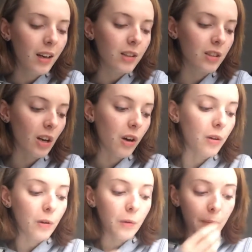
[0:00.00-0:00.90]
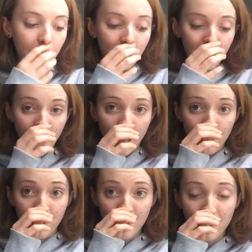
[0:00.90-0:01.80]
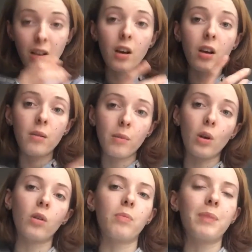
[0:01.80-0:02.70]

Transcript: So, yeah, this is her monologue.